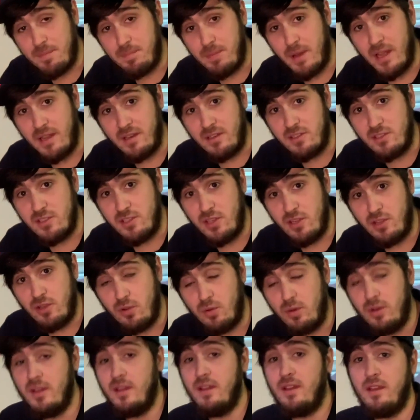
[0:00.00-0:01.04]
button
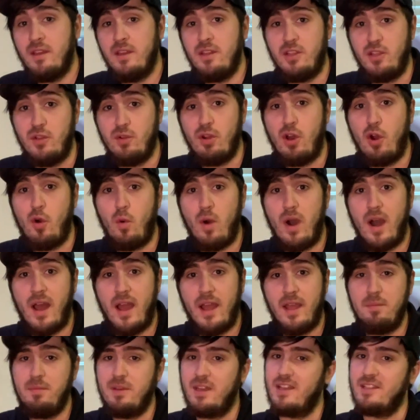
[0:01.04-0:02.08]
too. You know
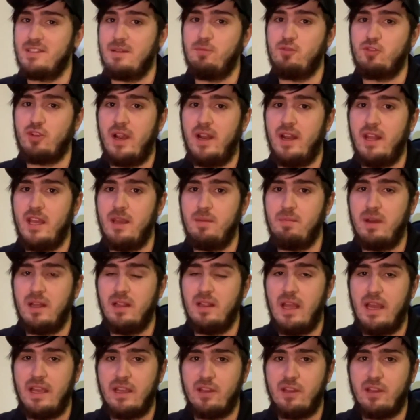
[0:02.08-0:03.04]
why? Because I'm trying to hit my like